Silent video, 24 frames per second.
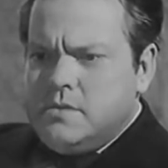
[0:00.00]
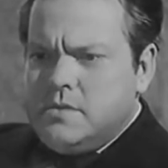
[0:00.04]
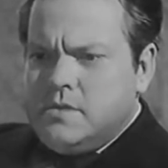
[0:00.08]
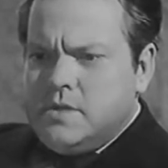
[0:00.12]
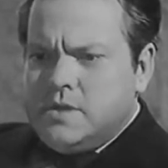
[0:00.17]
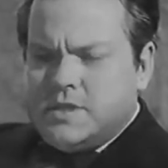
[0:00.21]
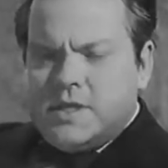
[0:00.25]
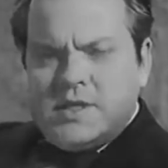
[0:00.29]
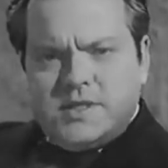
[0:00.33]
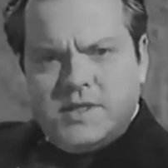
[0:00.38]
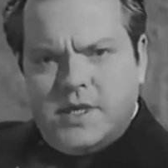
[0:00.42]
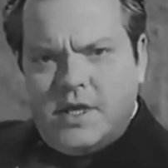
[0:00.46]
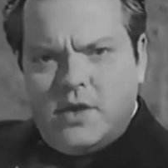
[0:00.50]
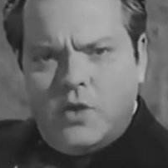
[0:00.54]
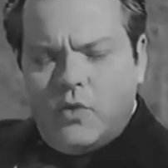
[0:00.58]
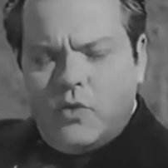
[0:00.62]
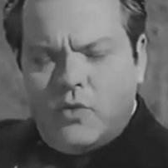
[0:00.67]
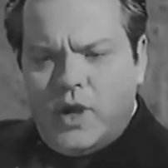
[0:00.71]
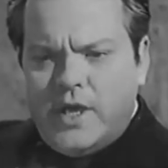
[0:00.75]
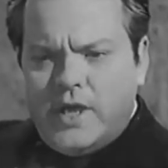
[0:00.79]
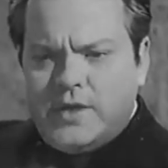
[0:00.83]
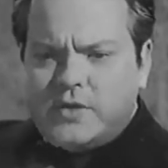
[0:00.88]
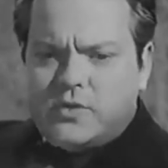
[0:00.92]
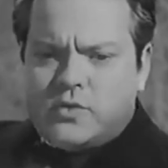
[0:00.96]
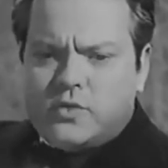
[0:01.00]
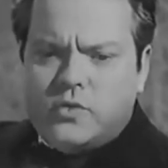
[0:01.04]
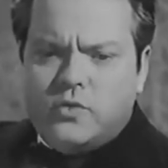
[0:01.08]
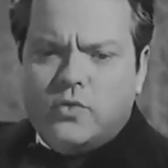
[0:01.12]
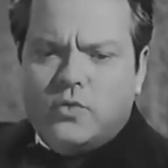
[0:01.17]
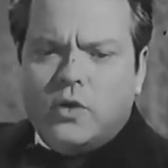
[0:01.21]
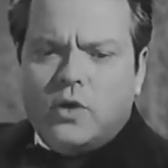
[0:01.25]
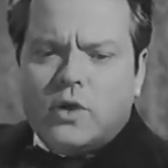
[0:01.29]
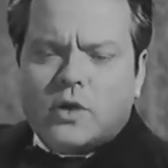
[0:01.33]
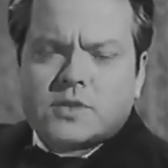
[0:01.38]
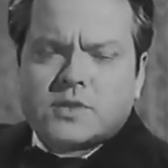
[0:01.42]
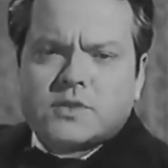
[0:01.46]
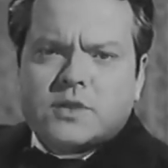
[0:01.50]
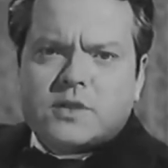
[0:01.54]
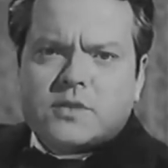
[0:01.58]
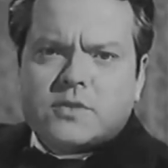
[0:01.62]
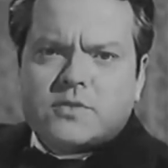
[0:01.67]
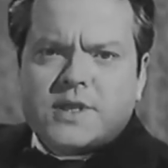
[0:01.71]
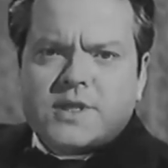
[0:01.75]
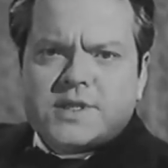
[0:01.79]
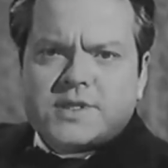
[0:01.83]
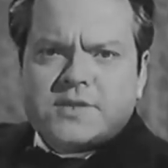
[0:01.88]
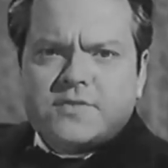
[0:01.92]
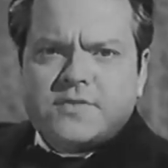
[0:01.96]
As I say, go right through walls, all the
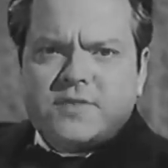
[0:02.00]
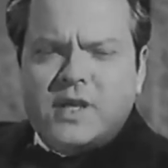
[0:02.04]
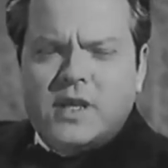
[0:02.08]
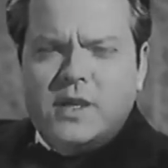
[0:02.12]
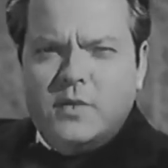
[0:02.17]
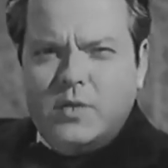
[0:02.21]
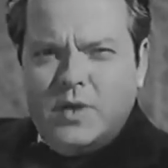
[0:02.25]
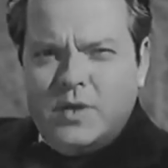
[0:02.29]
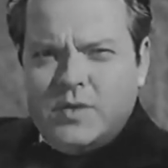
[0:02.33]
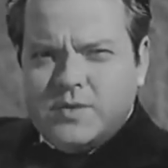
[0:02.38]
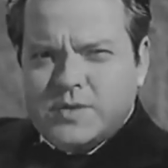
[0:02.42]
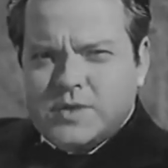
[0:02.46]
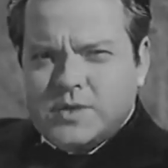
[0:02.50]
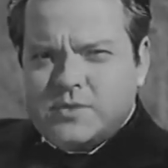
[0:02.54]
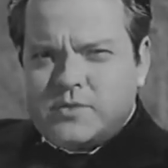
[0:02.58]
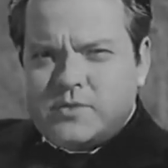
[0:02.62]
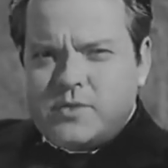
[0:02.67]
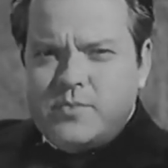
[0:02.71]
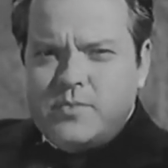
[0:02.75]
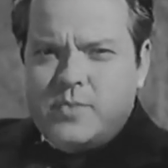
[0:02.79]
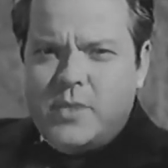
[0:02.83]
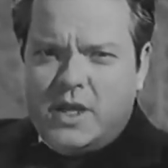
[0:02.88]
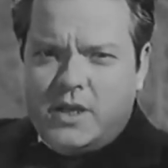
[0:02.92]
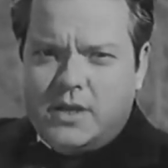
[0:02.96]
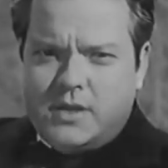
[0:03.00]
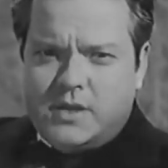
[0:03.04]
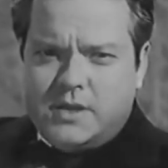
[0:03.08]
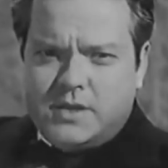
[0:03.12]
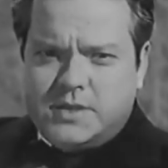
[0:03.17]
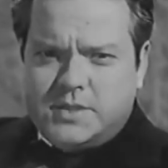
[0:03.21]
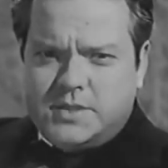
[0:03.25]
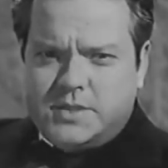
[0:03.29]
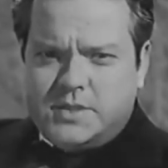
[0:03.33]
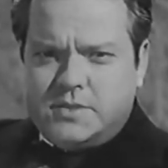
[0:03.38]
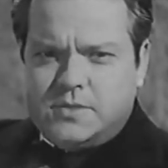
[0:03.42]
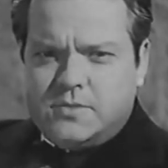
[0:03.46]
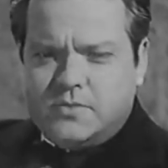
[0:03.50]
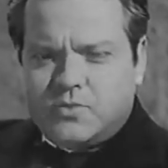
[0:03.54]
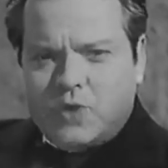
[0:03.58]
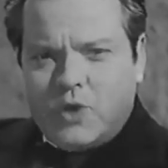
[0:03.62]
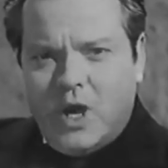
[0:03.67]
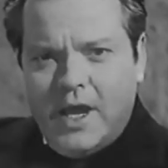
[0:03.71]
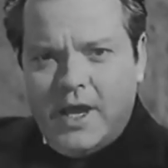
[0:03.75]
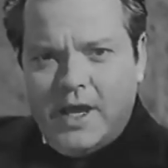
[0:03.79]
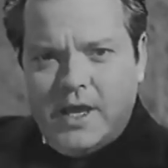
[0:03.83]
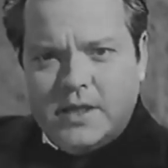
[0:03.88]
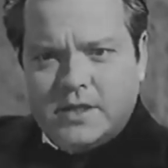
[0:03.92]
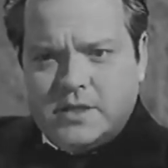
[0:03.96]
rest of it. Anyway, there was a tremendous
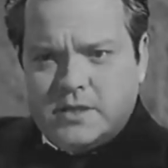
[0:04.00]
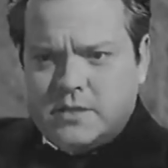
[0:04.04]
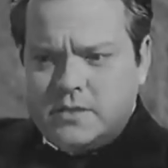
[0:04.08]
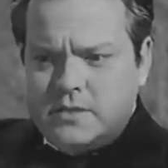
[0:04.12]
riot.